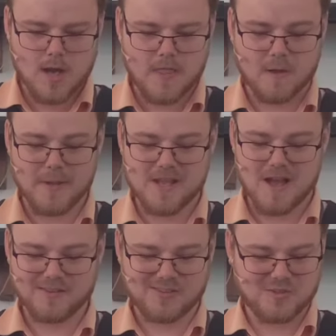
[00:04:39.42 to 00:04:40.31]
And then we
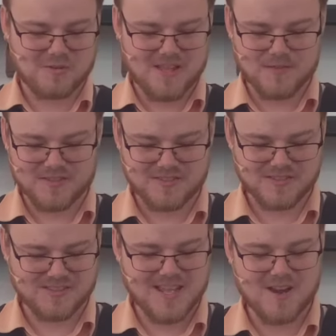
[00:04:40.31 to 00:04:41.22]
got to give us
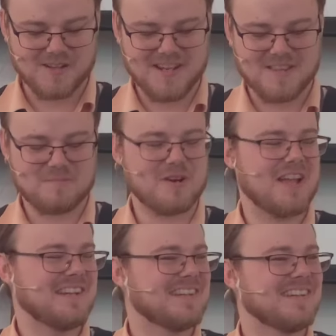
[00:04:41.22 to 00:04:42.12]
this day our daily
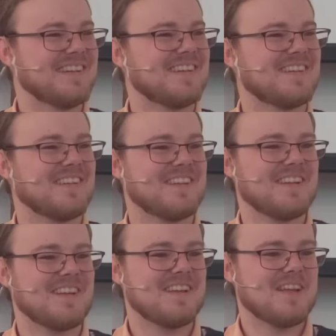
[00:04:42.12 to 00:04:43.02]
bread.
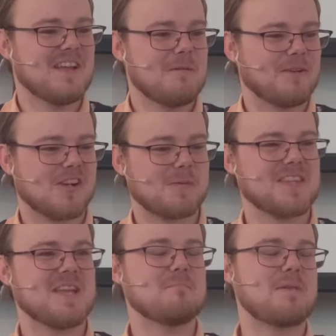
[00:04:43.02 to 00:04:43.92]
And we talked
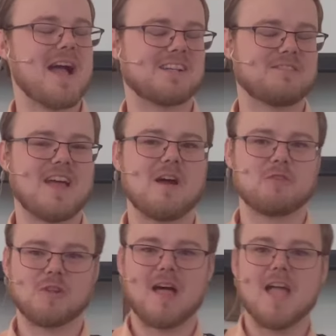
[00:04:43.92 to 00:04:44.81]
about the impact of that,
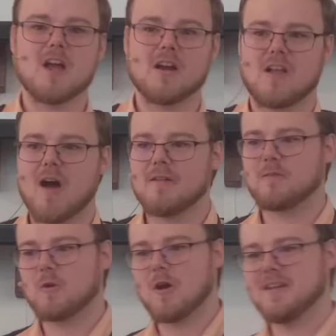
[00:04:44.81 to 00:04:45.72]
of relying on
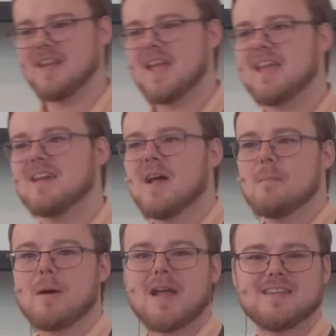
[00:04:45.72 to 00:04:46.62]
God for our day
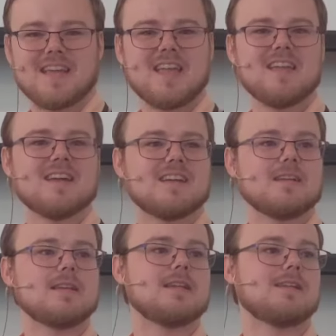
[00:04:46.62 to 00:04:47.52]
by day
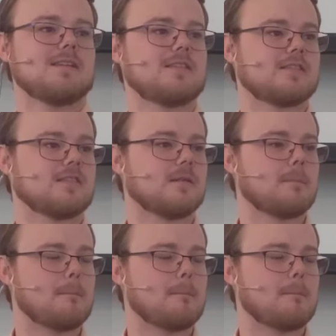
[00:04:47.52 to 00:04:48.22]
needs.